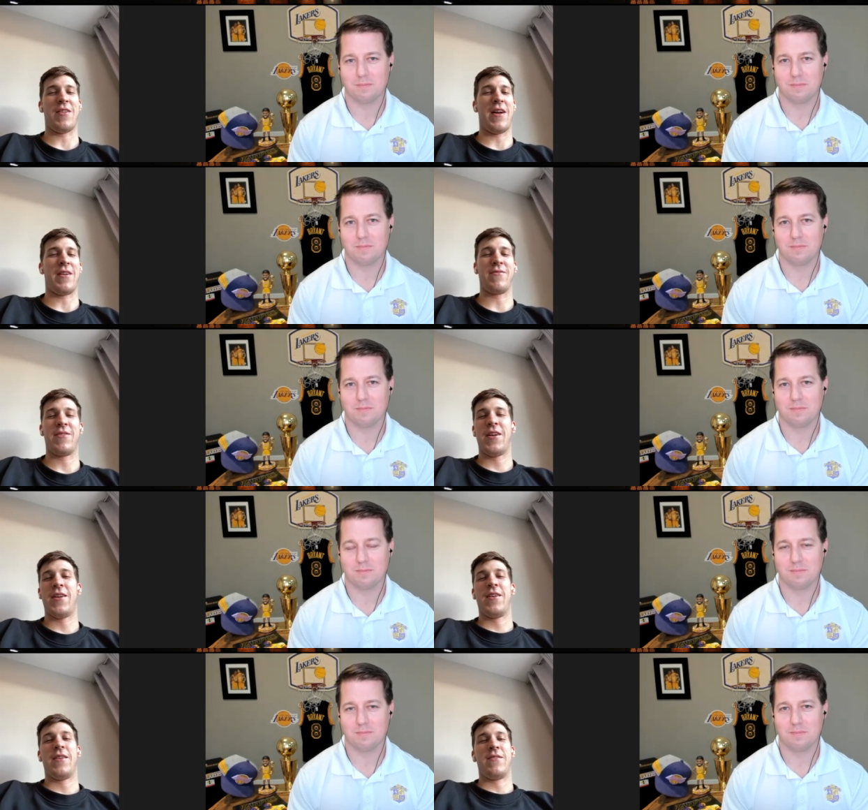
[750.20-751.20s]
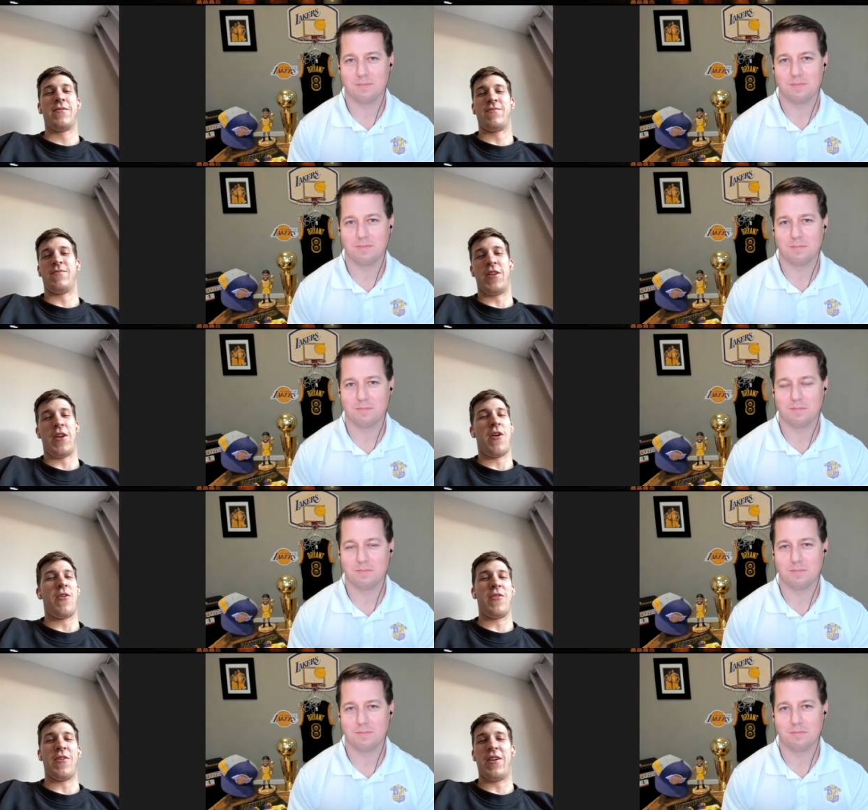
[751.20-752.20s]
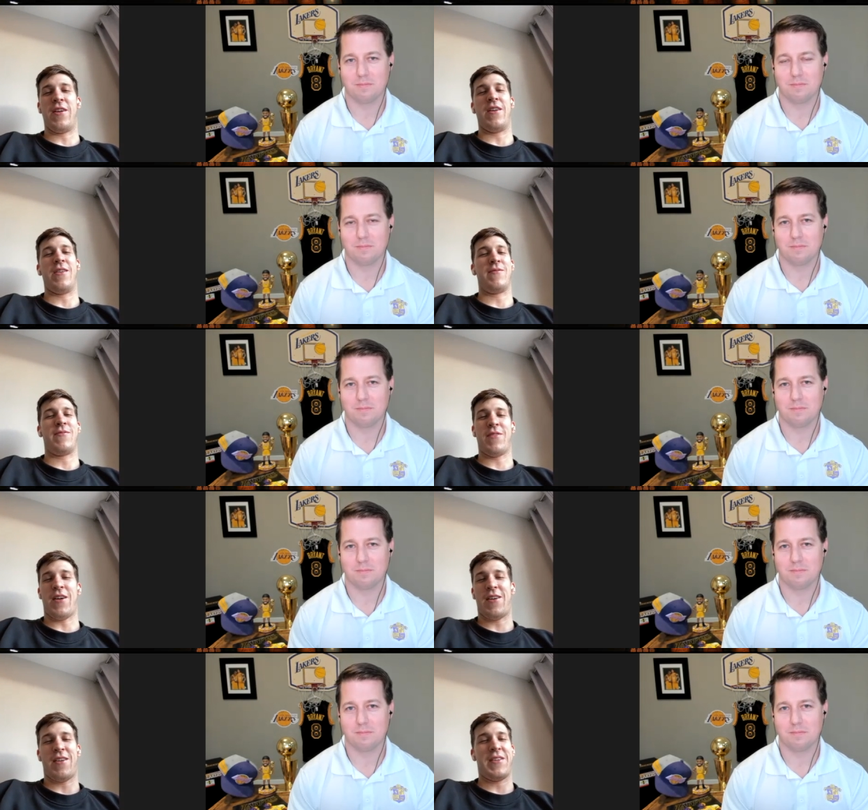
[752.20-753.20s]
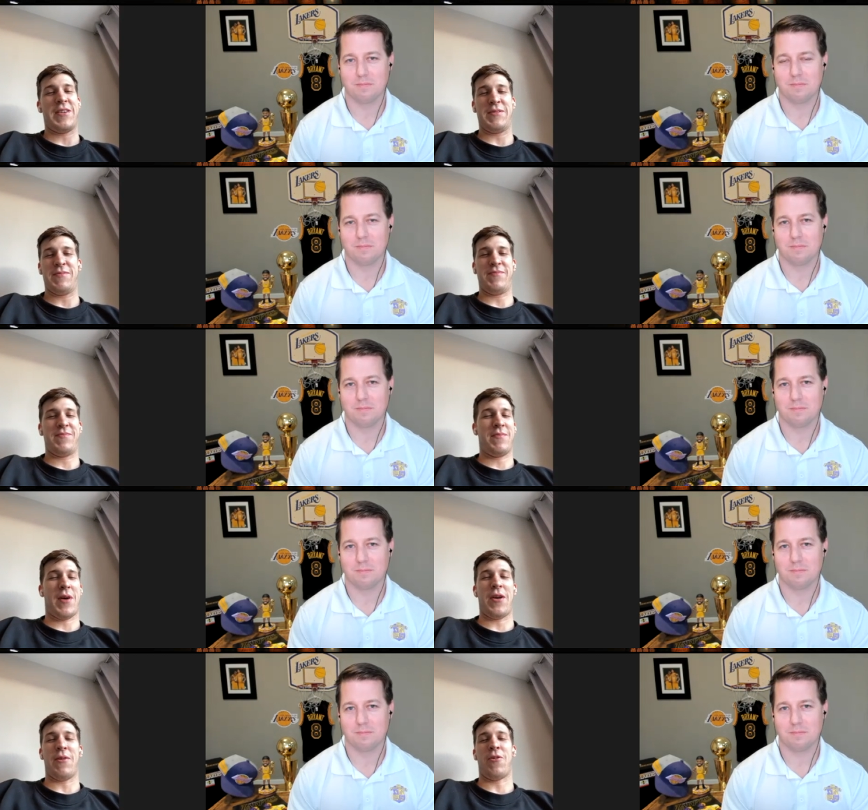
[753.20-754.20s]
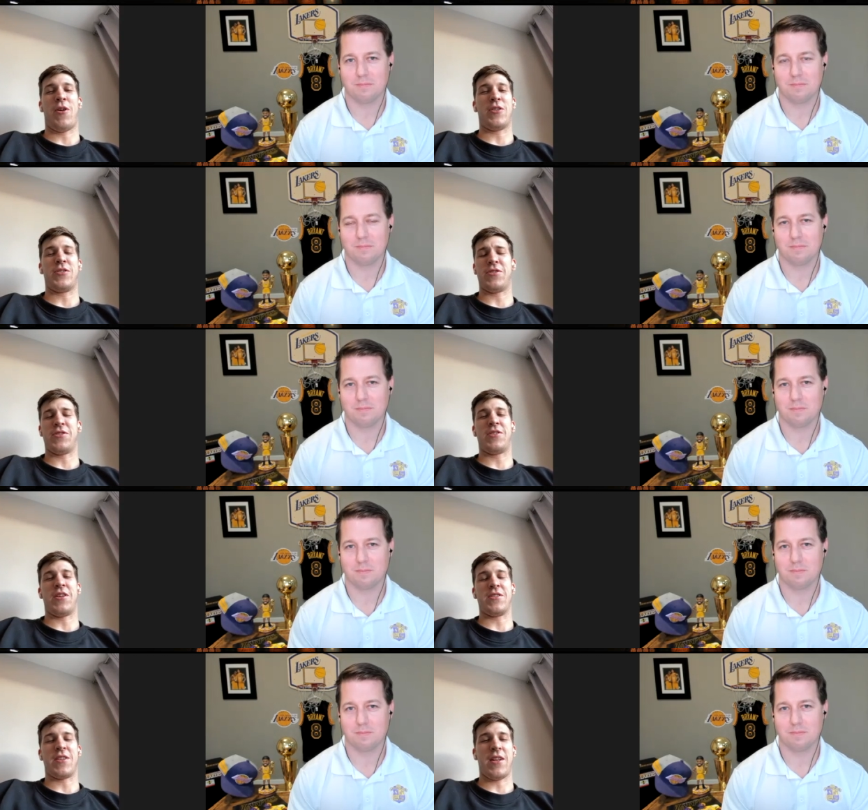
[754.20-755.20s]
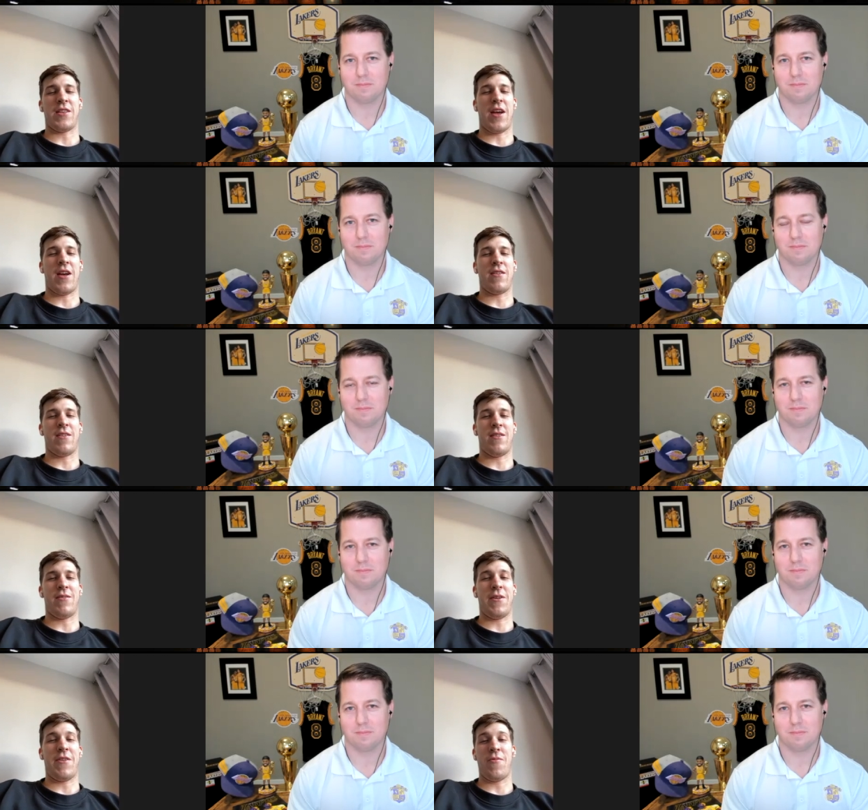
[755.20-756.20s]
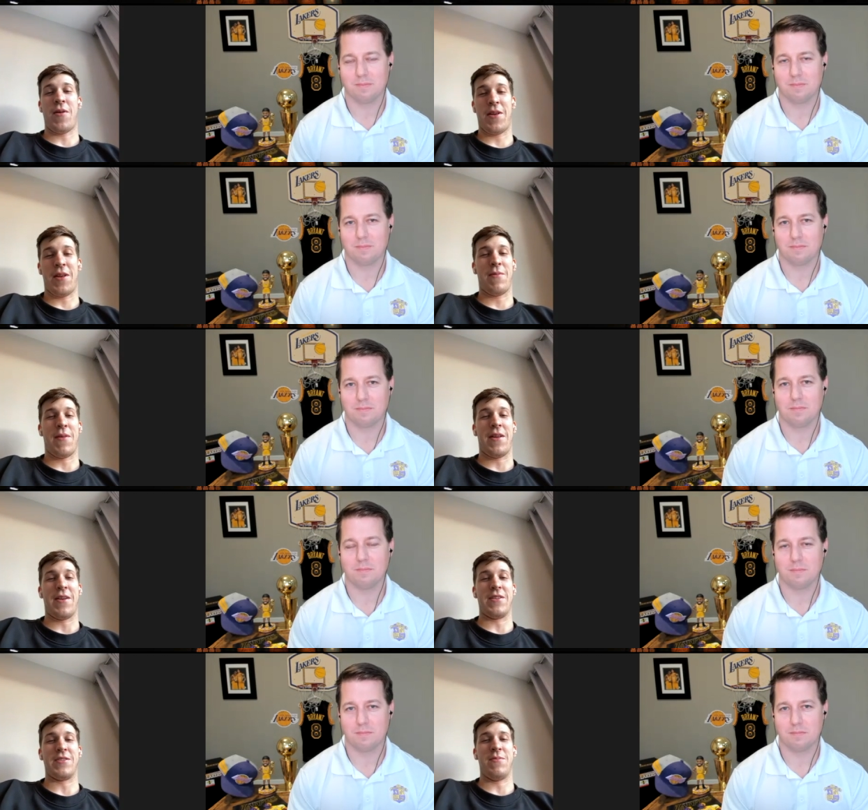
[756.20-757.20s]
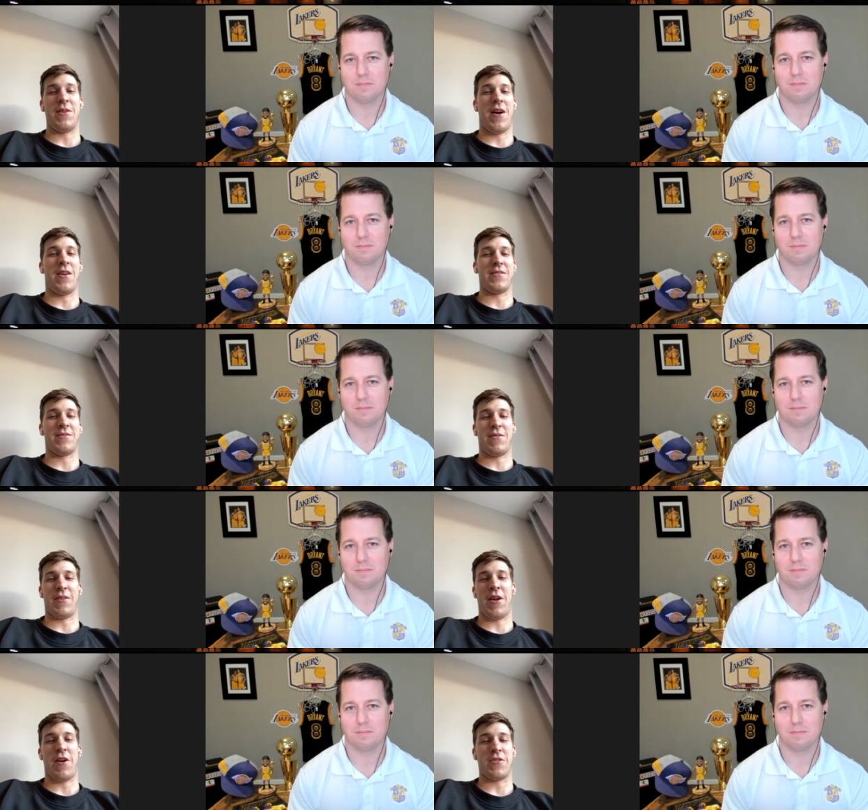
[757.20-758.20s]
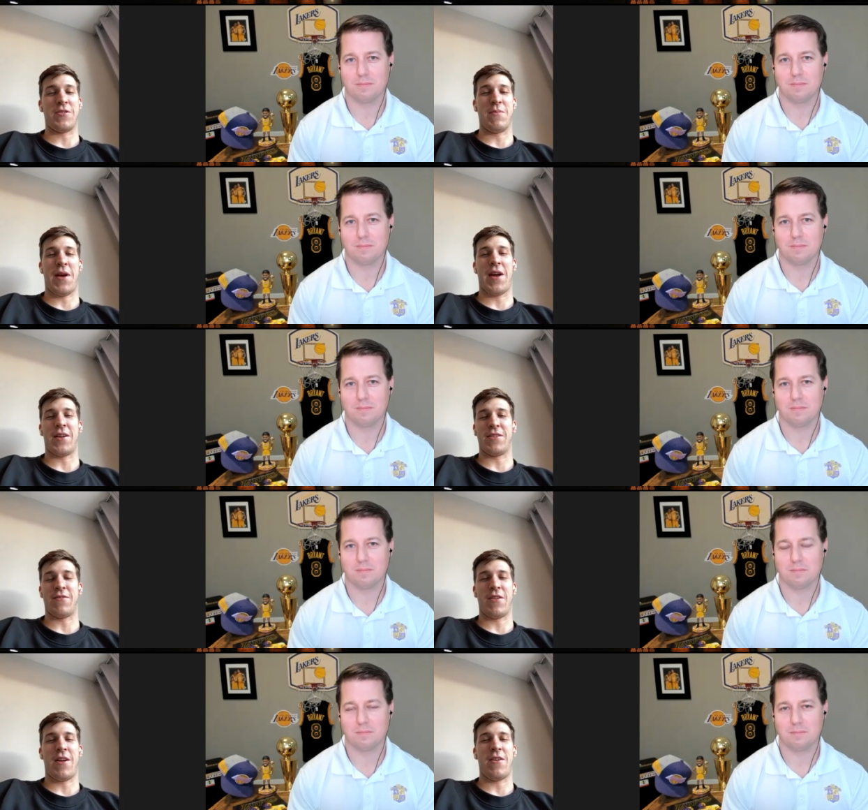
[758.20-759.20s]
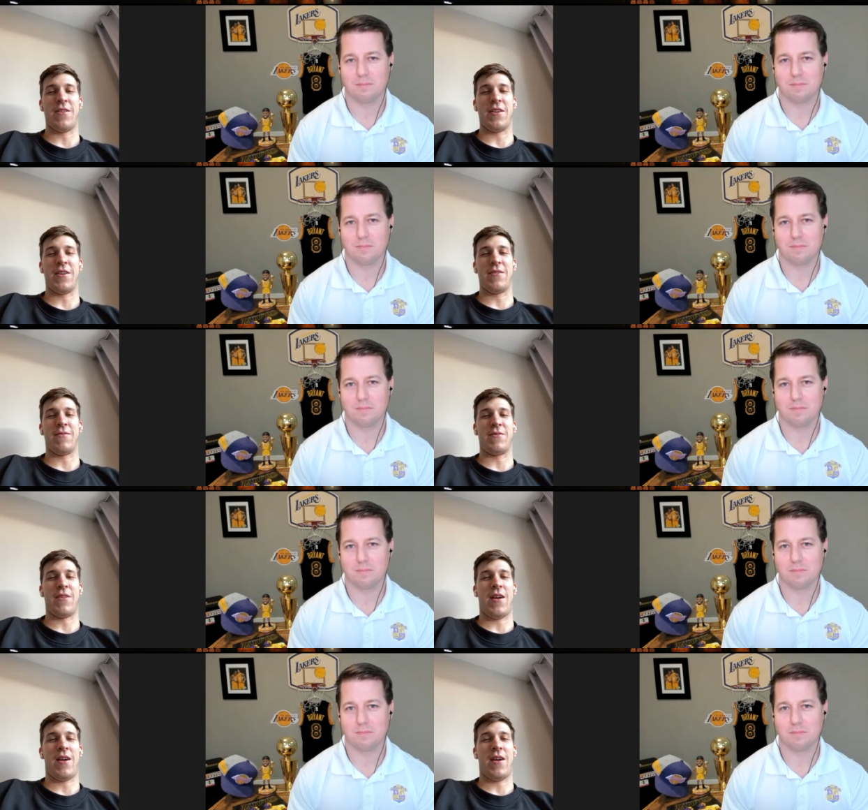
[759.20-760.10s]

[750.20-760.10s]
Speaker 1: uh, like deodorant, uh, body washes, things like that. Uh, whatever money anybody needs, to be honest. He carries some bags every now and then.